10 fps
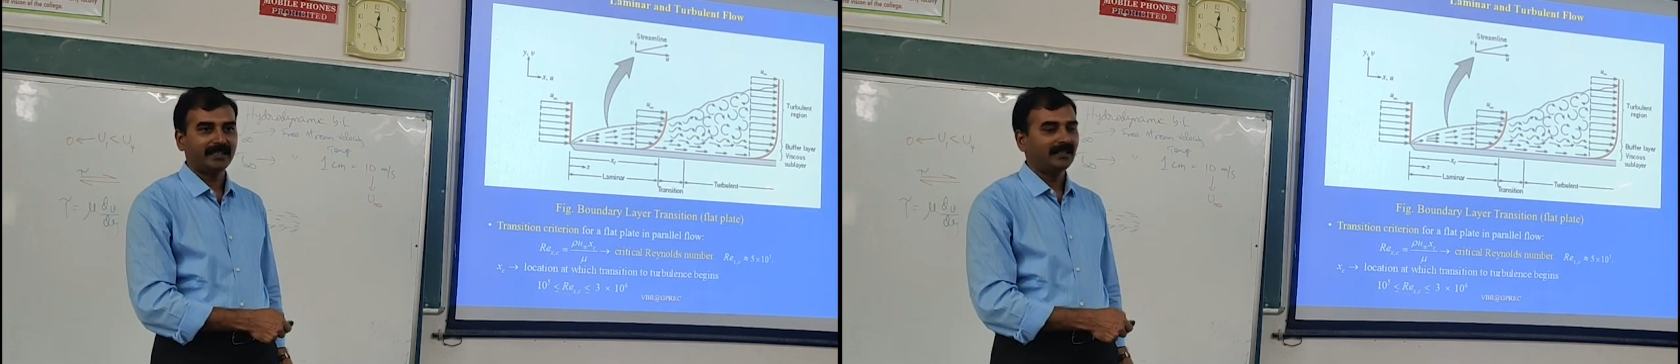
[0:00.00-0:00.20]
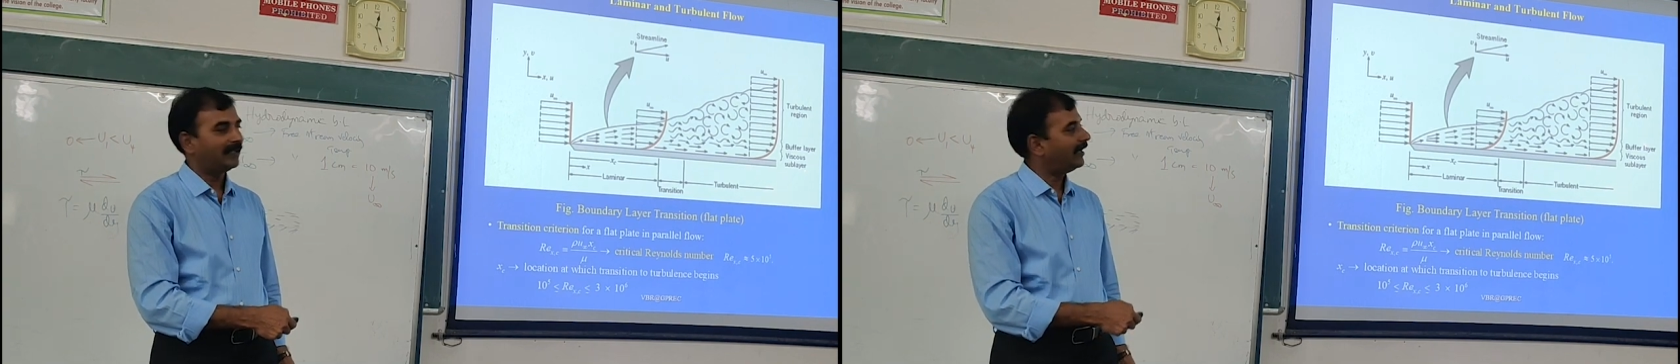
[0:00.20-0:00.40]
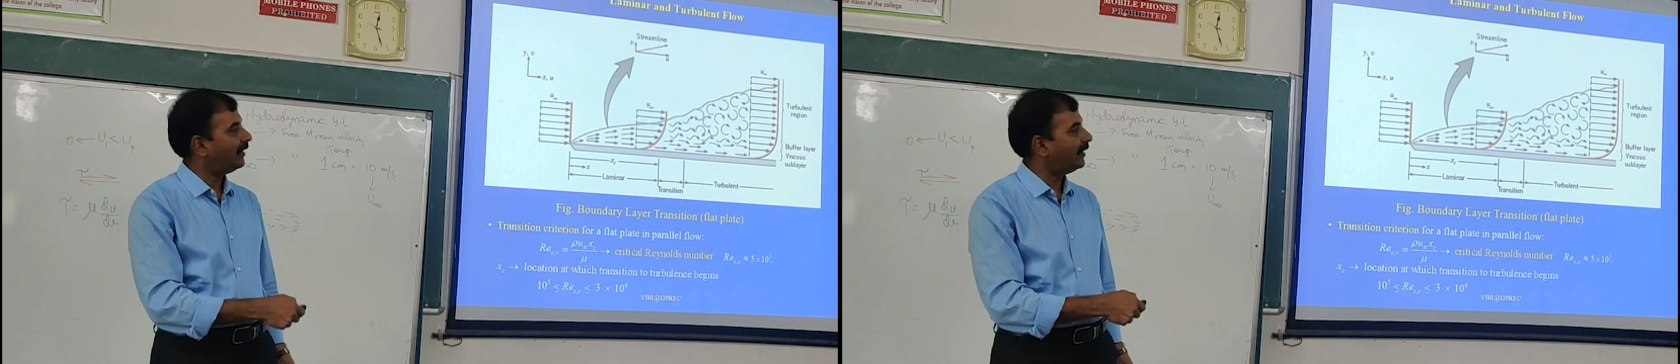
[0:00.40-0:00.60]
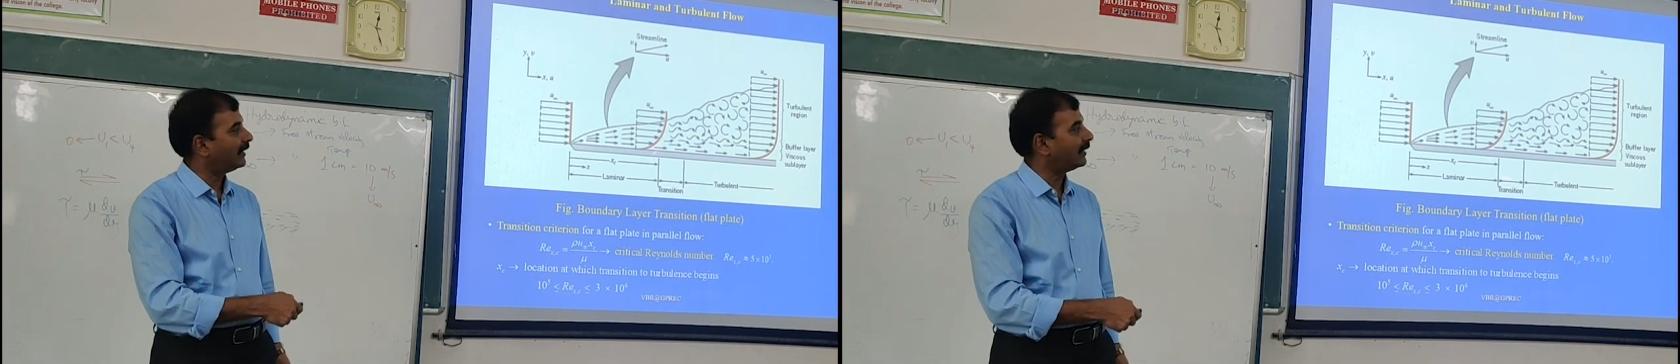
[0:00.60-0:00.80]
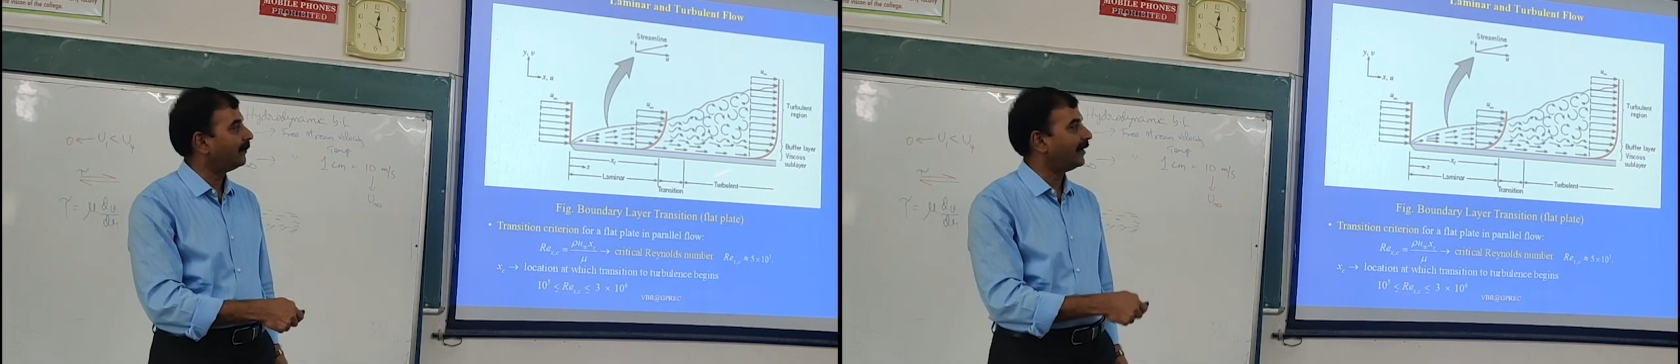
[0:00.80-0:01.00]
all the
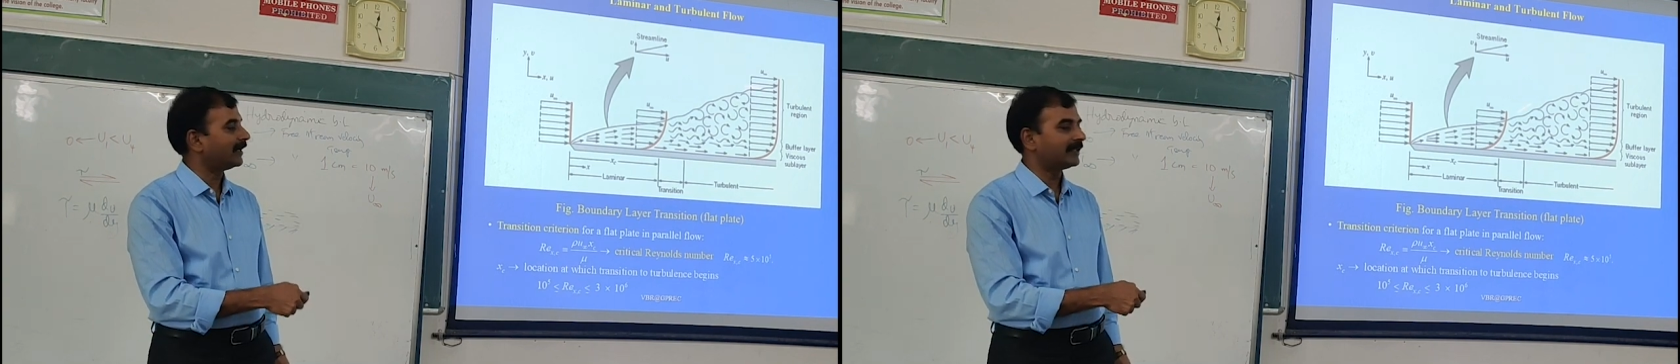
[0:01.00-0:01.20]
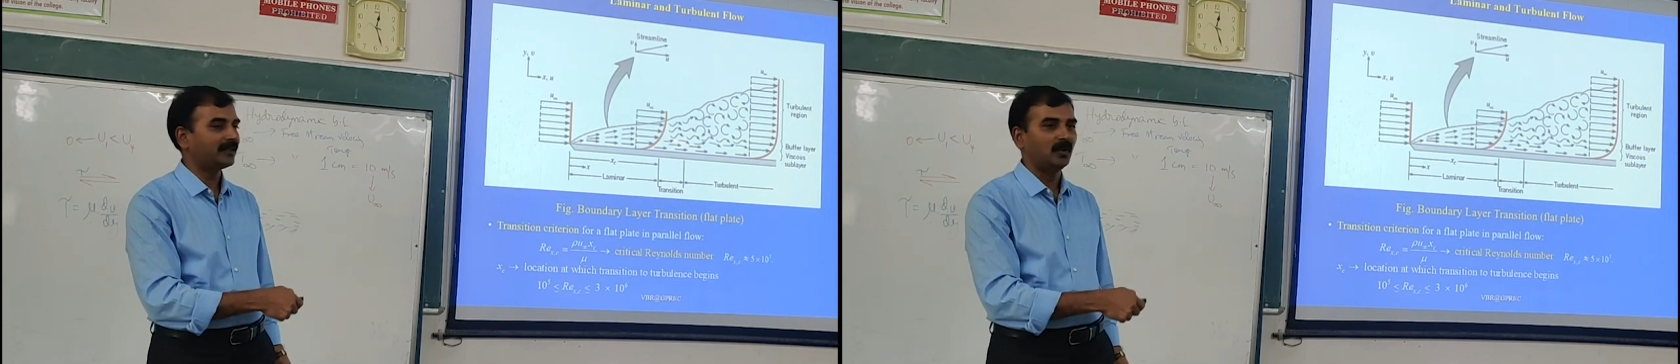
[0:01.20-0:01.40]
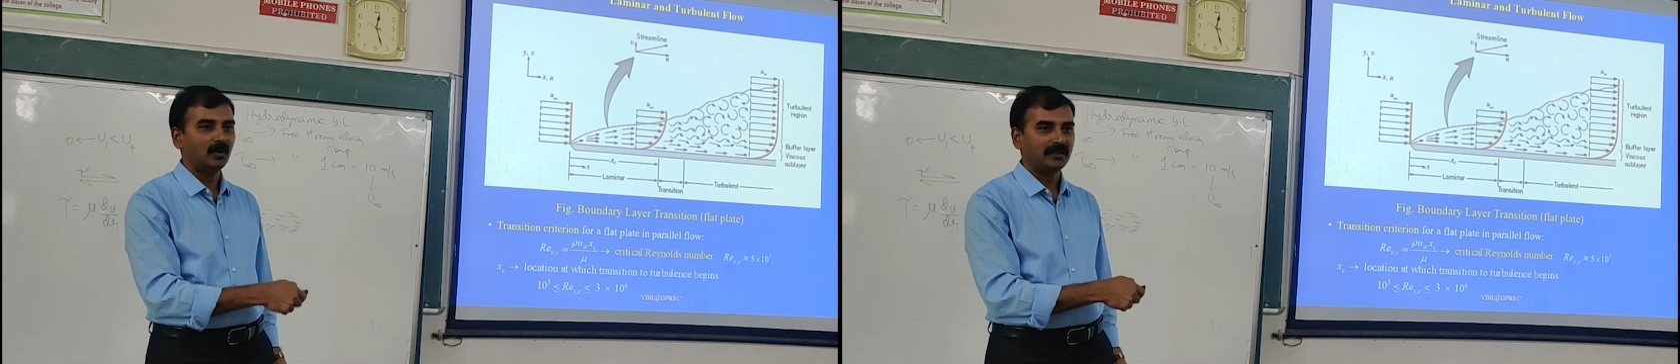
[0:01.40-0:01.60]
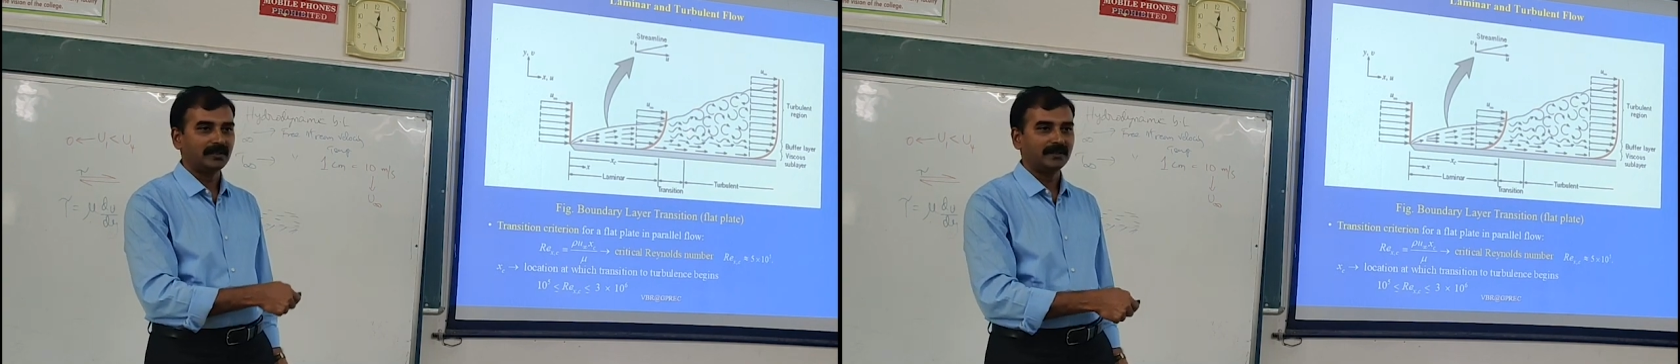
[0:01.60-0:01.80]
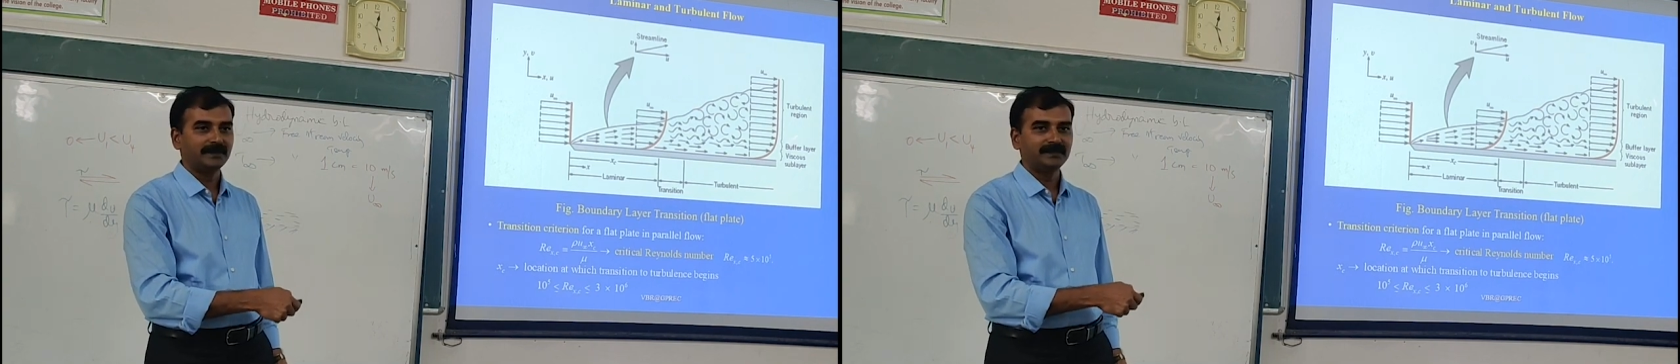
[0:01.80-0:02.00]
molecules
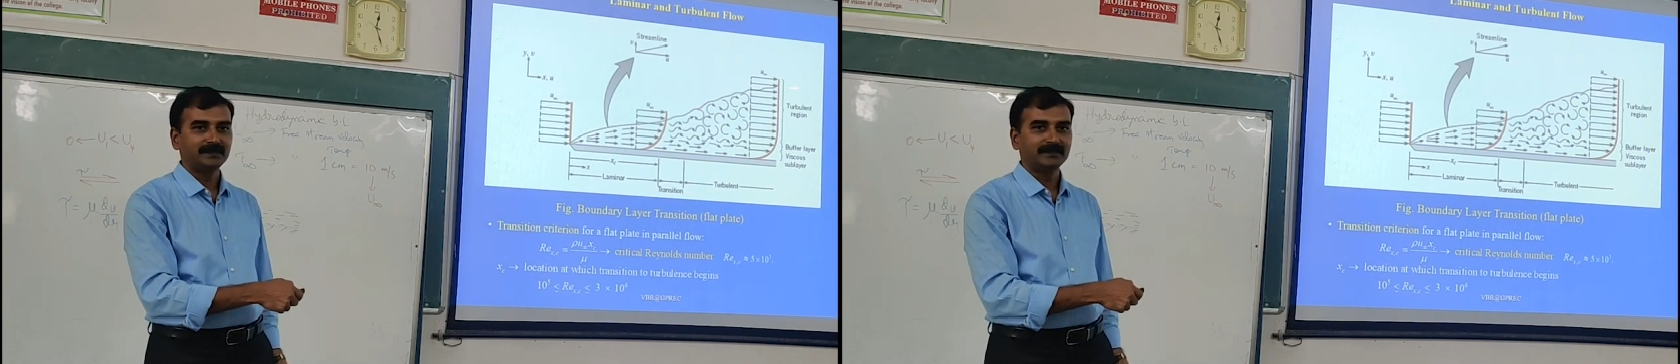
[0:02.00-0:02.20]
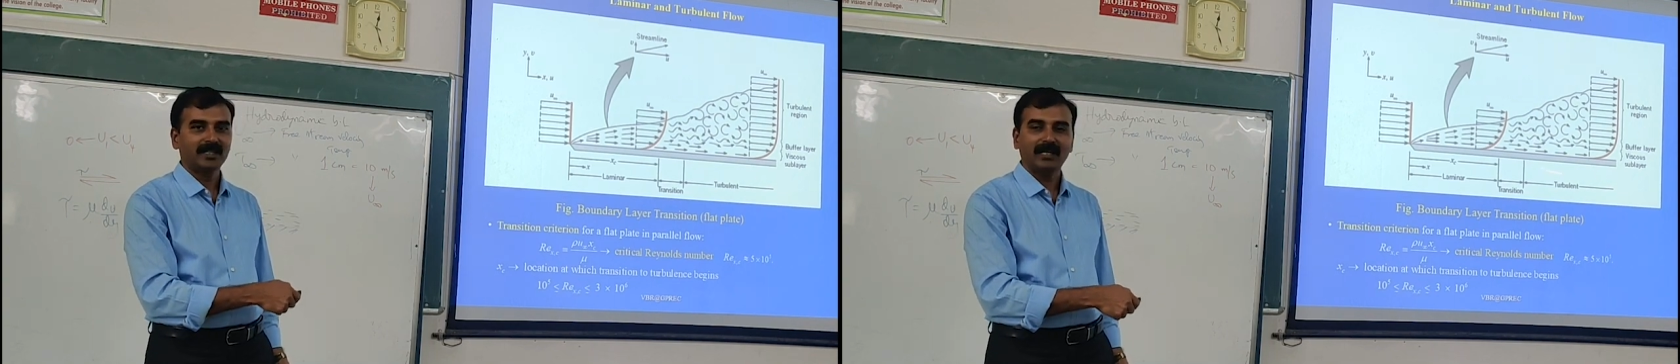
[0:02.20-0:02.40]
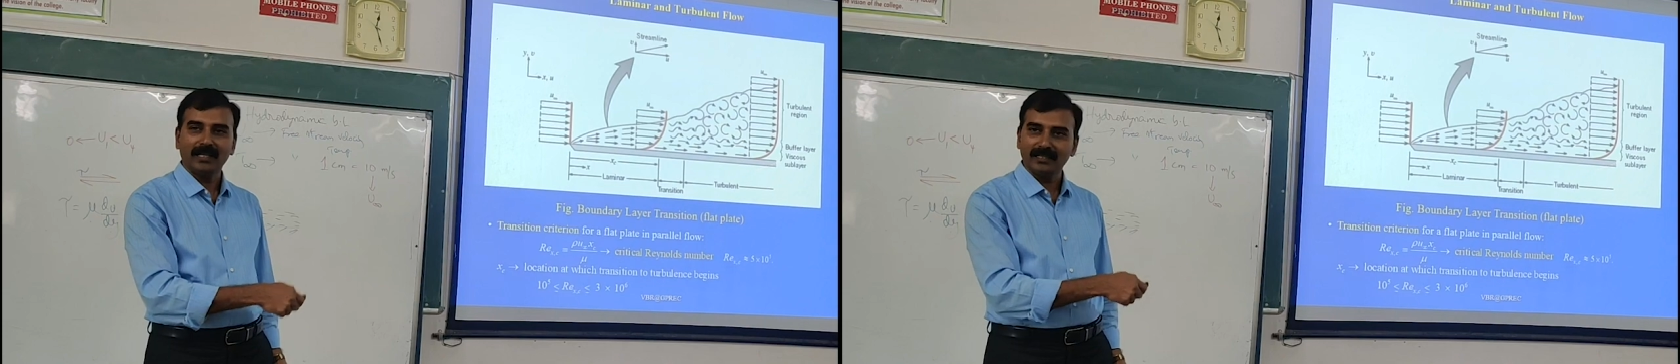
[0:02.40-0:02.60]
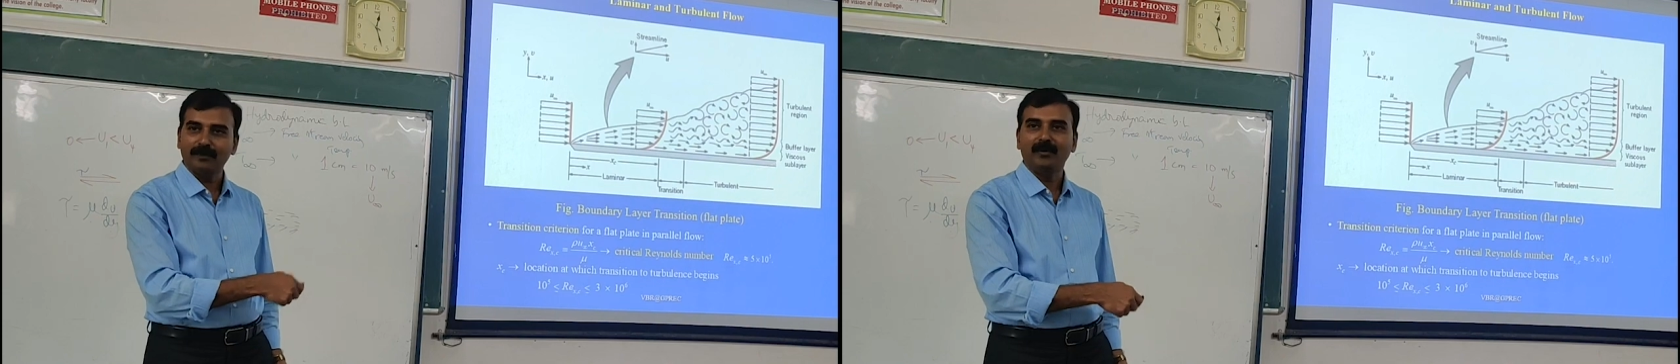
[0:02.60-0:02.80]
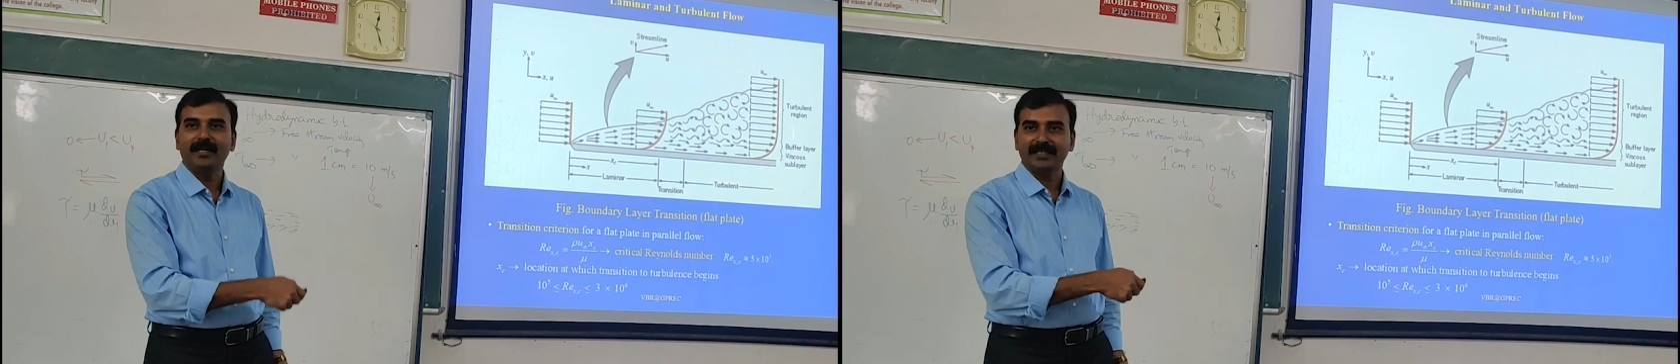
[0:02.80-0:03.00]
or all the
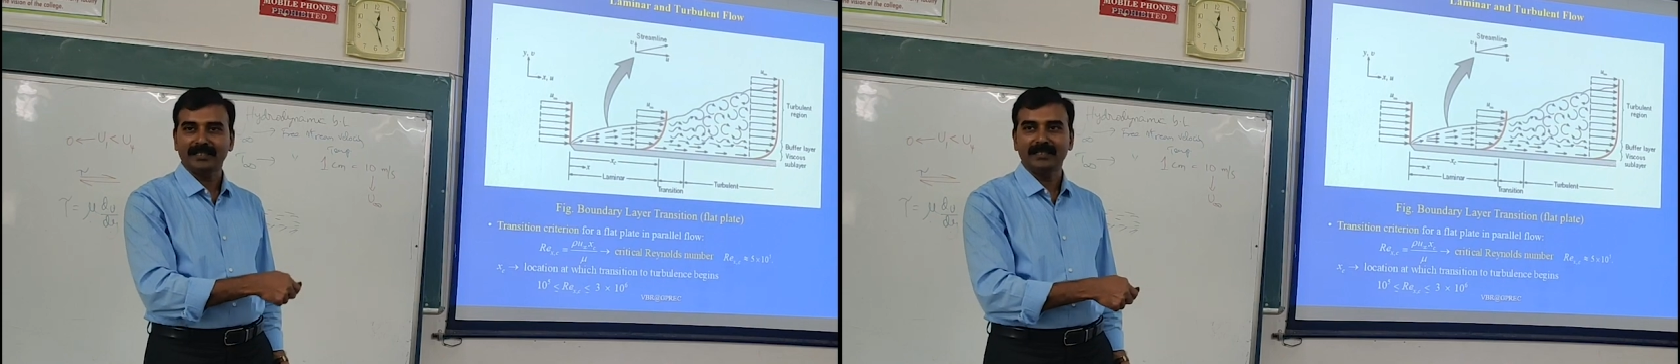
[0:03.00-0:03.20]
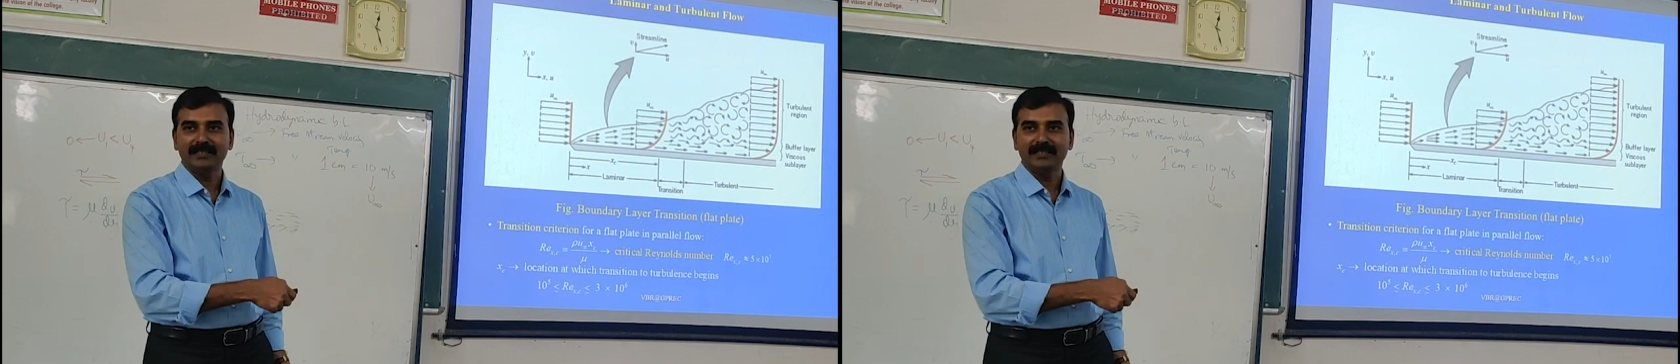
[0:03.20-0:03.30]
particles